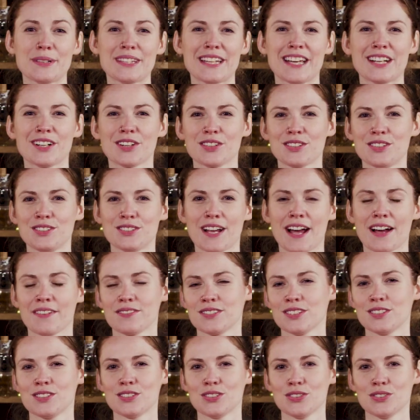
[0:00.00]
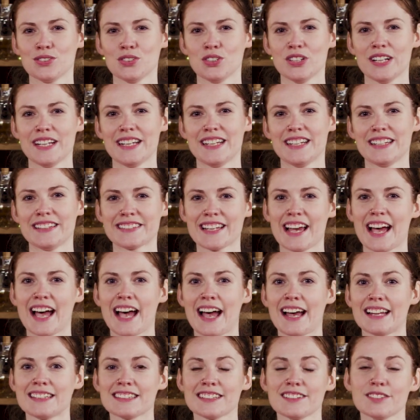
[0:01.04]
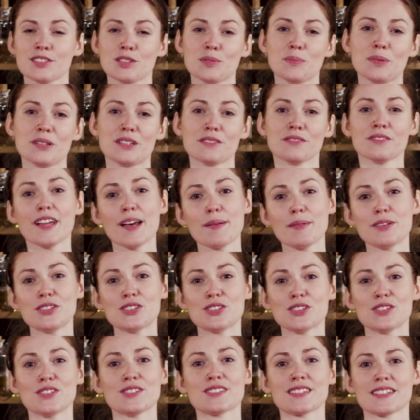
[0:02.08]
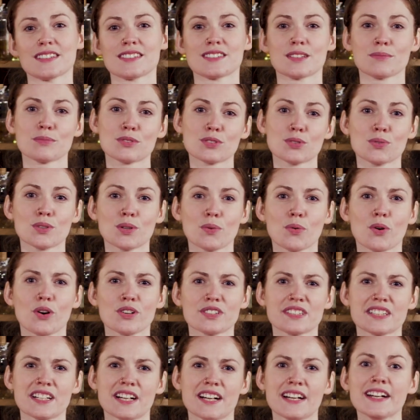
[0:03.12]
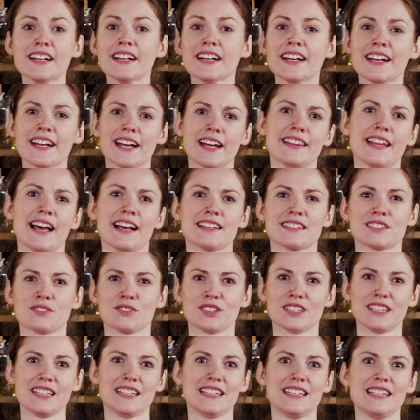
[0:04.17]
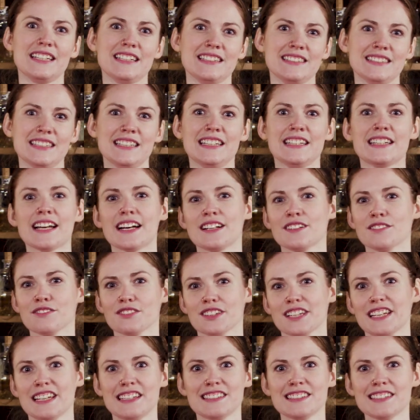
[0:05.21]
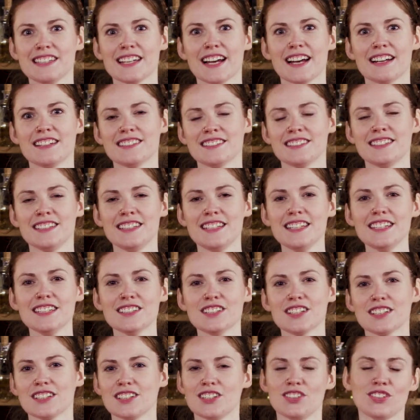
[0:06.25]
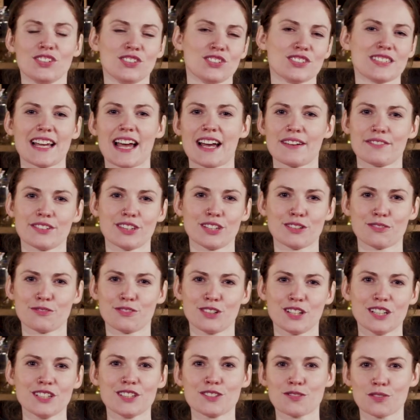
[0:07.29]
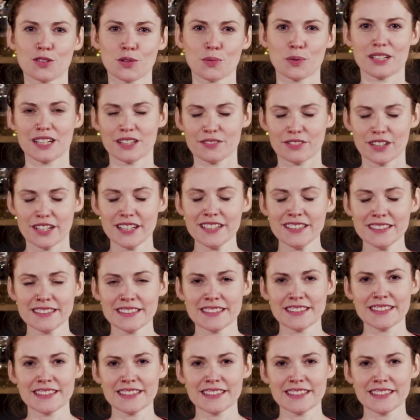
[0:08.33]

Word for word: But then all you'd have to do is add a little bit of lemon juice and some soda water and that's a really easy kind of lazy iced tea that you can just have in the fridge for whenever.